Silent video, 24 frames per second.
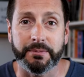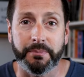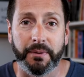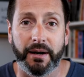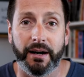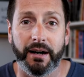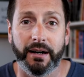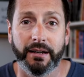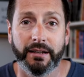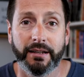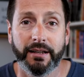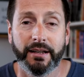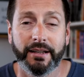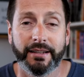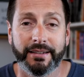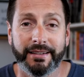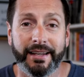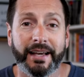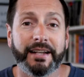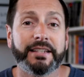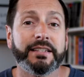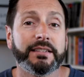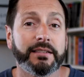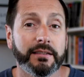spot
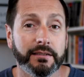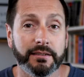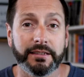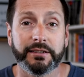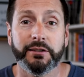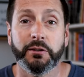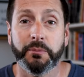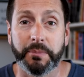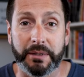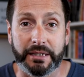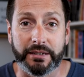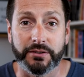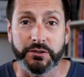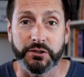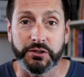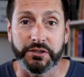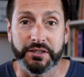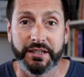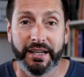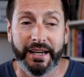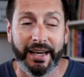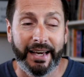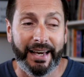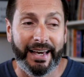next to Lido
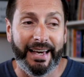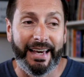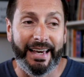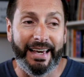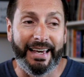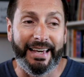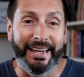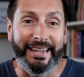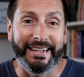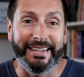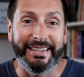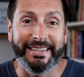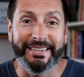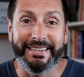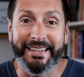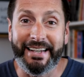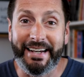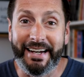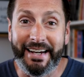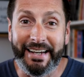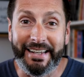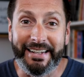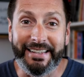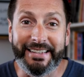Beach. And
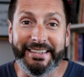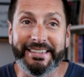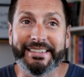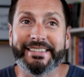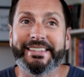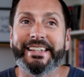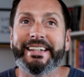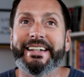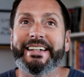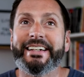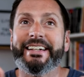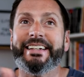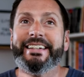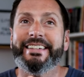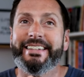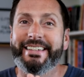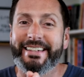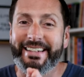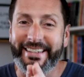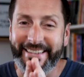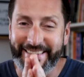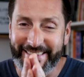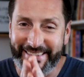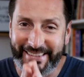that is like
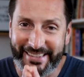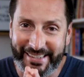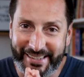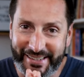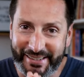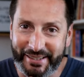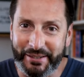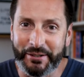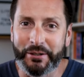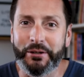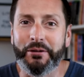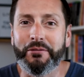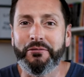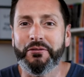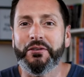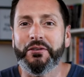so